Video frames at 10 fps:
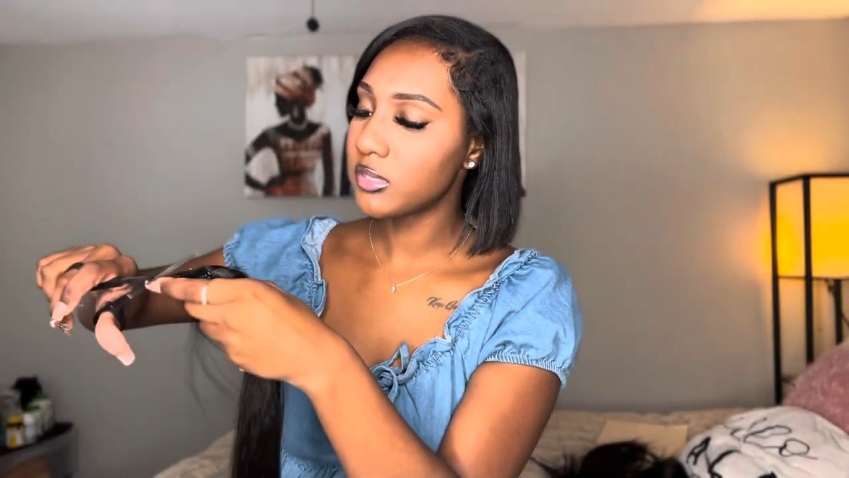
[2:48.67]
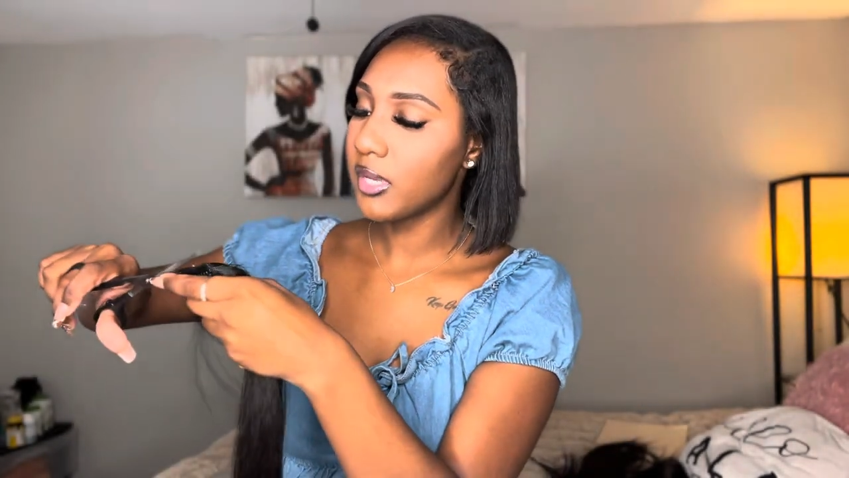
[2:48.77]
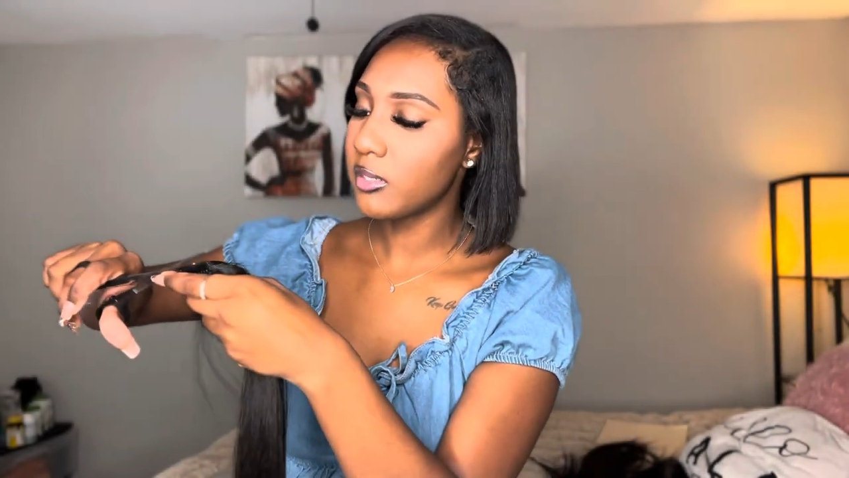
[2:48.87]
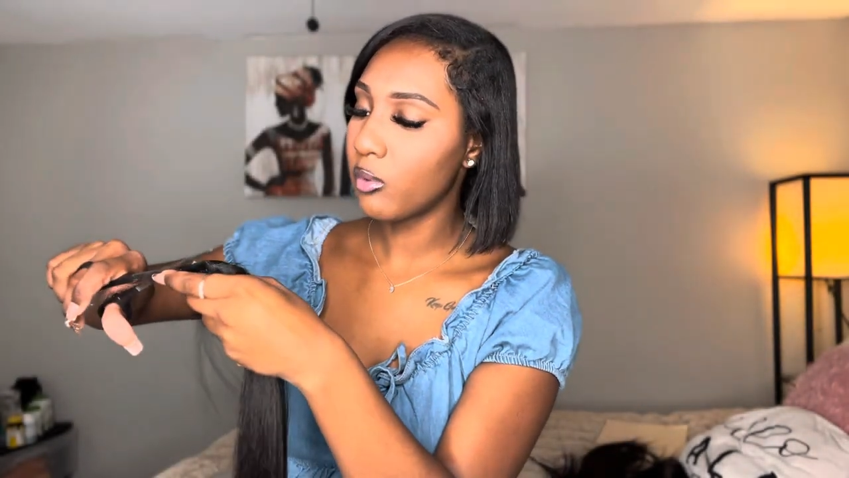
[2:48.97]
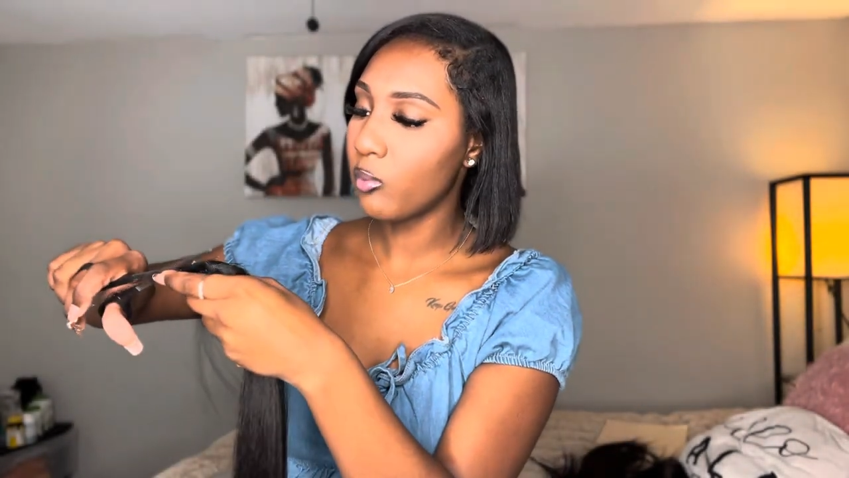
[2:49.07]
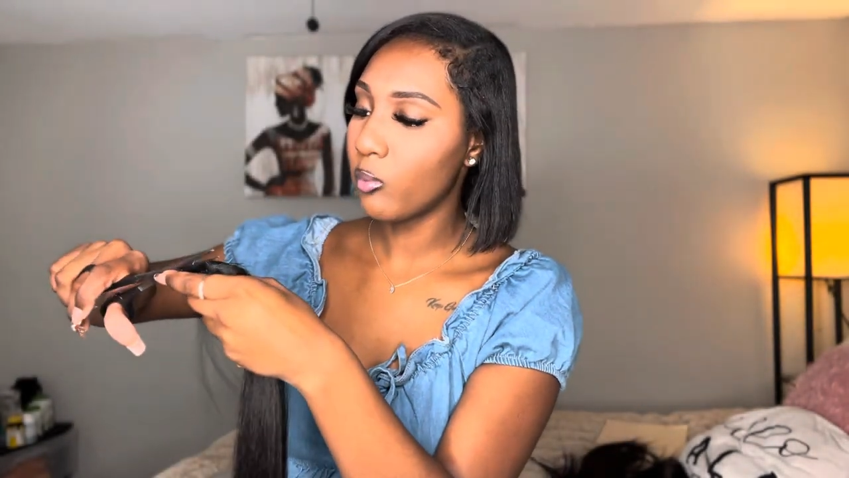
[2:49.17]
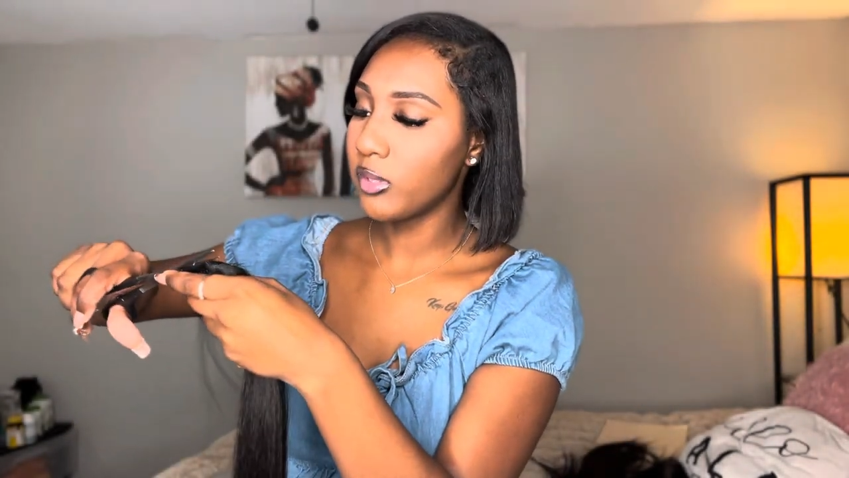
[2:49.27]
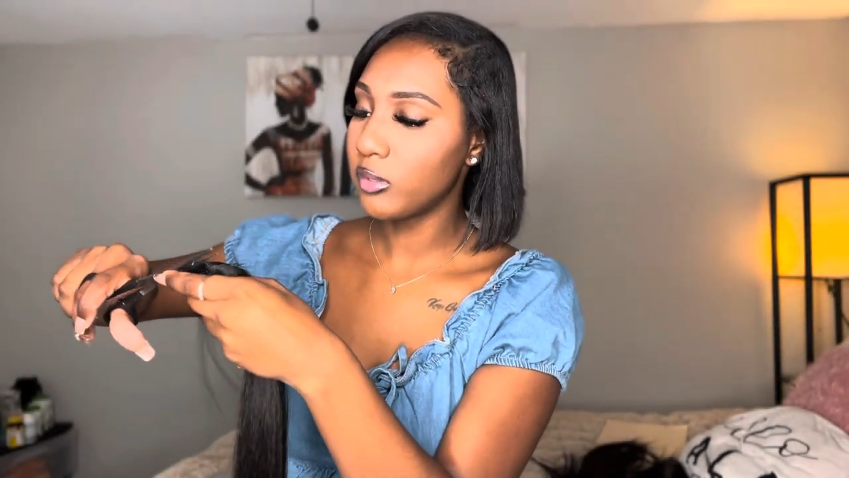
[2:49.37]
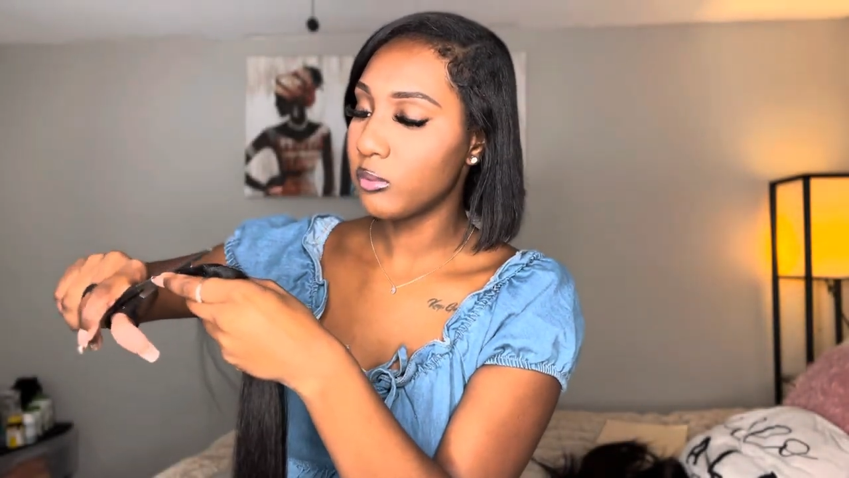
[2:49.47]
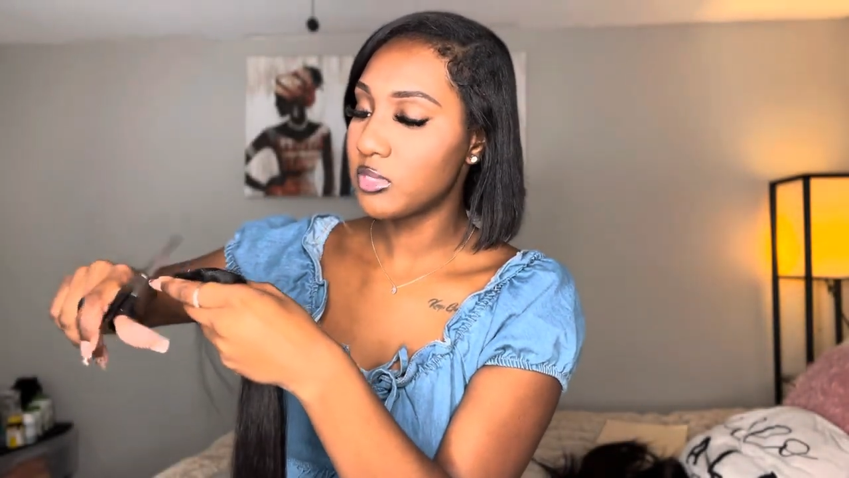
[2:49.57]
I don't
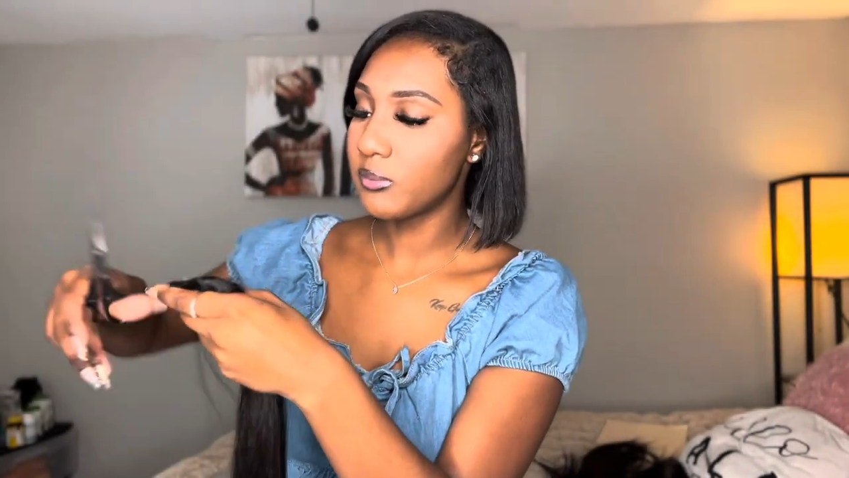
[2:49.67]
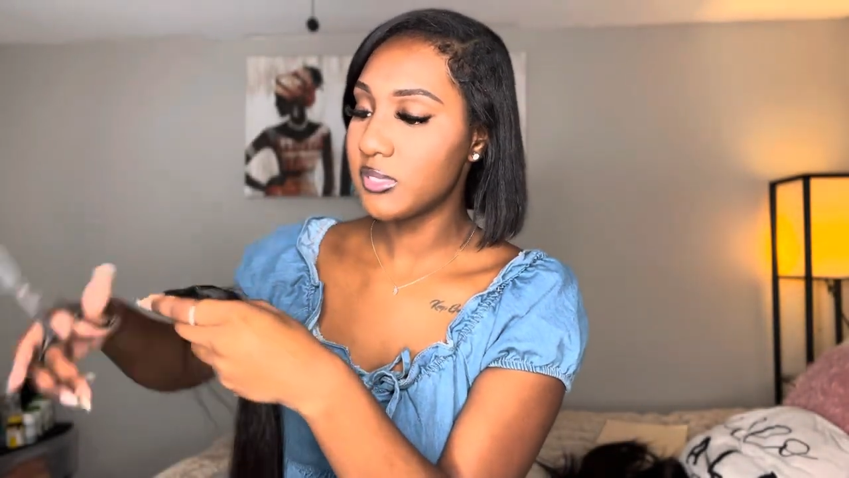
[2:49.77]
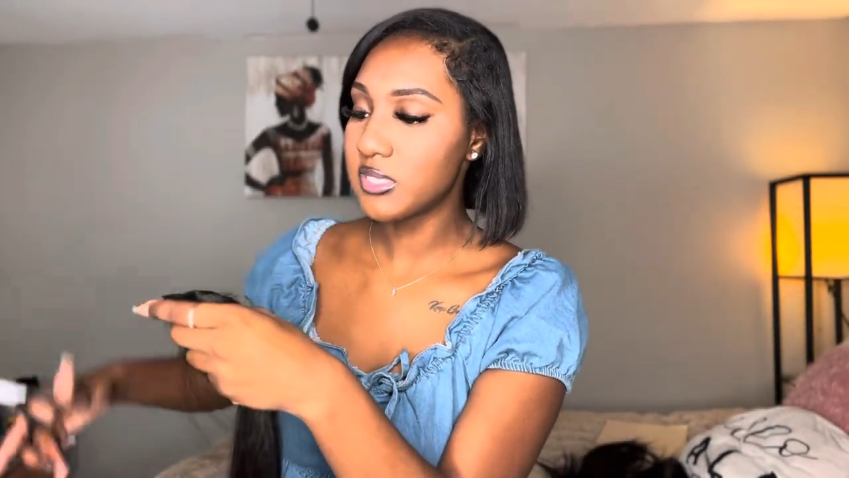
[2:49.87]
want those to be